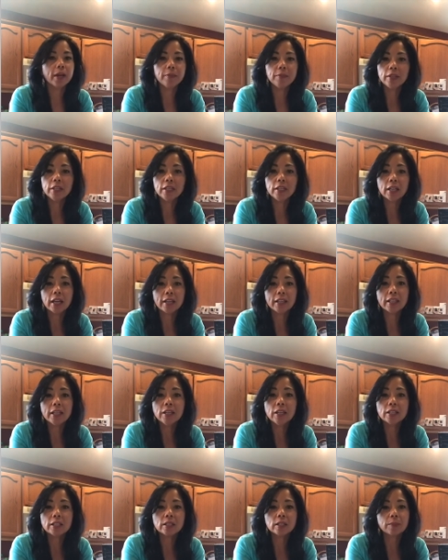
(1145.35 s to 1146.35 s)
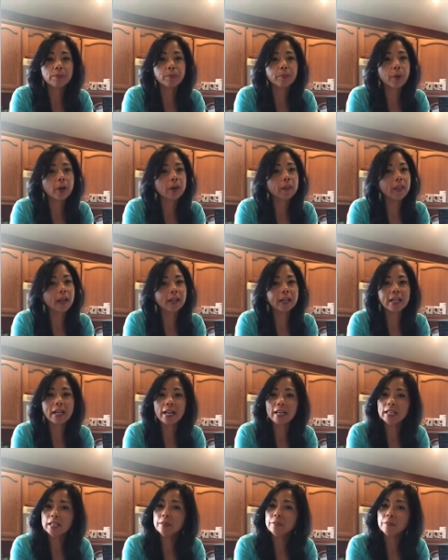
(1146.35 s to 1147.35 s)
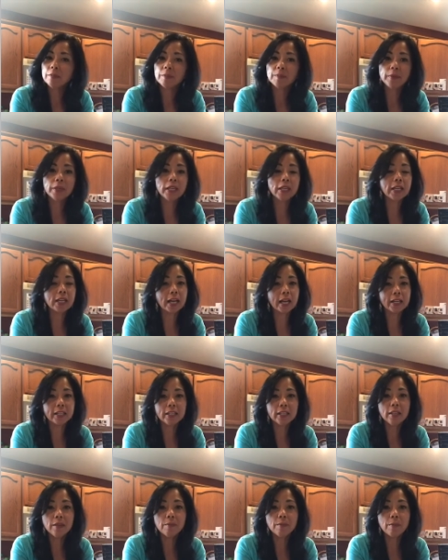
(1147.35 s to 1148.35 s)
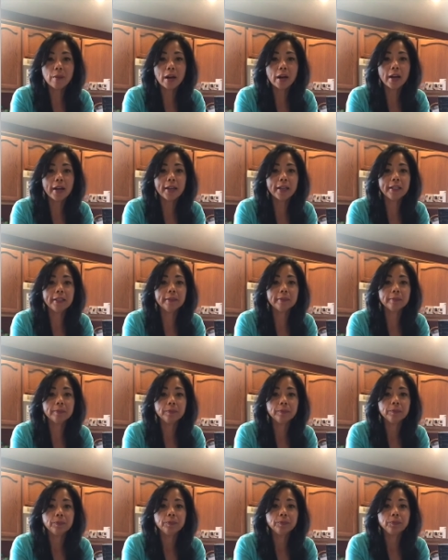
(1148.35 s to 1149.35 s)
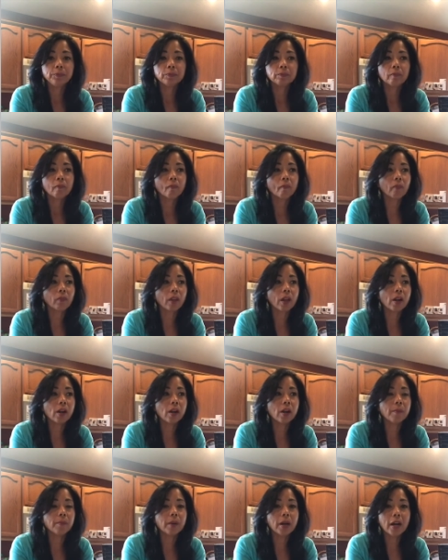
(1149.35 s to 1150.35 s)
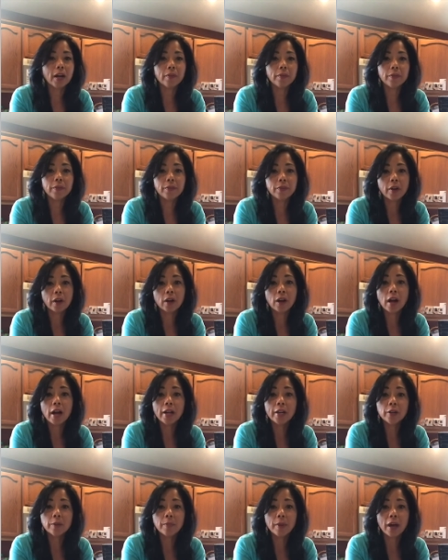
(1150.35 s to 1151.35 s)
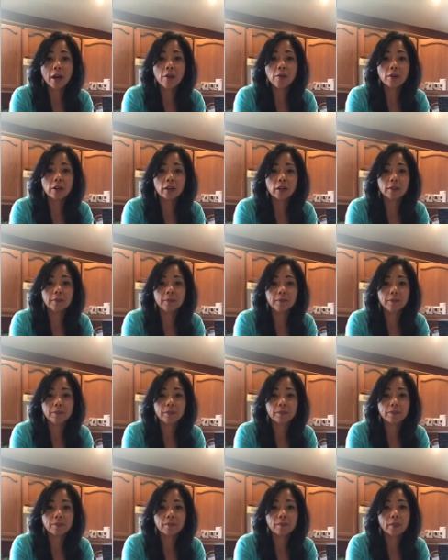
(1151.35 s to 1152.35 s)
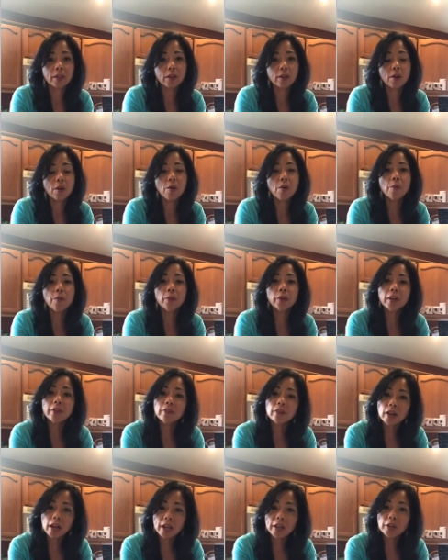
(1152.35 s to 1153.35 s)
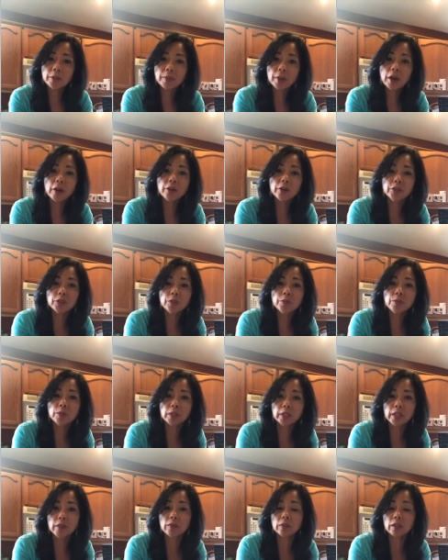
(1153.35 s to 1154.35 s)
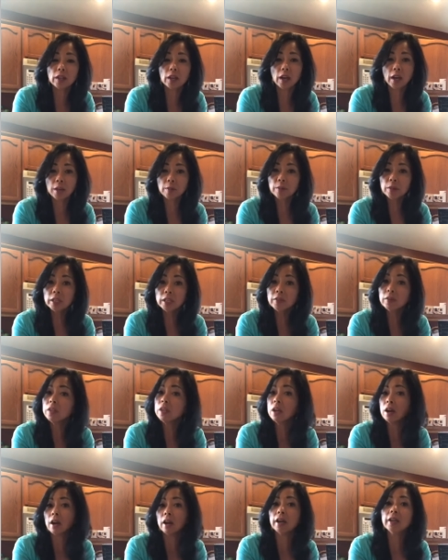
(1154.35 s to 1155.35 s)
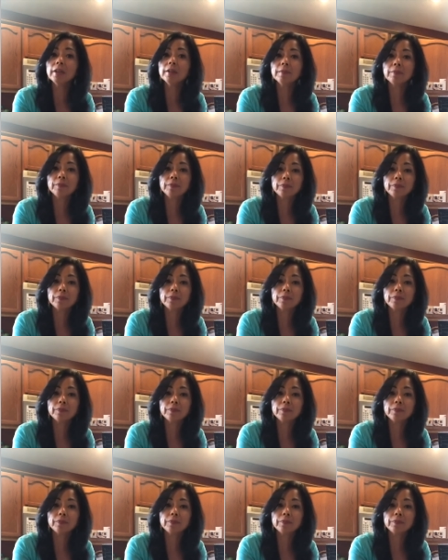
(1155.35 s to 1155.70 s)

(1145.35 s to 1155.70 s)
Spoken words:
I mean, I think it's part of that being guided by our higher power. Whatever higher power you believe in. I believe in God.